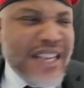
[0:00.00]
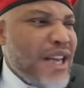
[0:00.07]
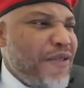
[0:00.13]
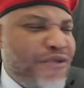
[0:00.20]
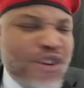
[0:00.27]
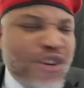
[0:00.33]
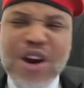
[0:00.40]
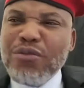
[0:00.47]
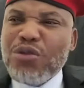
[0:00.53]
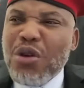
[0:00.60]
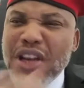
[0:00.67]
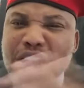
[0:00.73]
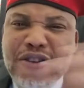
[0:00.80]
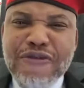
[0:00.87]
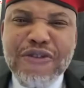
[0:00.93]
The freedom
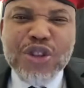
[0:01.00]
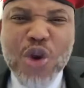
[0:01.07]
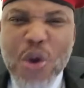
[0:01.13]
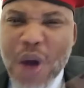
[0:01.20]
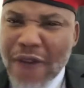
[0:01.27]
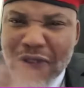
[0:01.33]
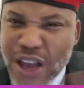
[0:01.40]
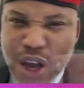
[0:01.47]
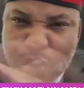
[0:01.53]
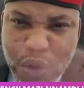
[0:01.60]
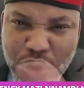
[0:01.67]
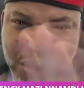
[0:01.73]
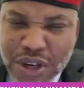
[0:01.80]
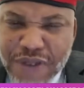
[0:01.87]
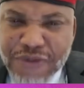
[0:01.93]
to live with whoever you
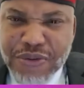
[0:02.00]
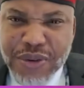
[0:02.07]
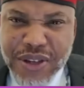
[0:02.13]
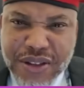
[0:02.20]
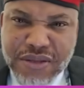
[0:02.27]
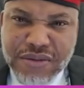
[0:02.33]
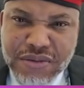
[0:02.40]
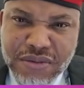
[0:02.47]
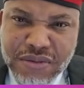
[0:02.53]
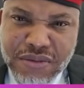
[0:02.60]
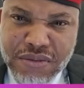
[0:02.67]
want to live with.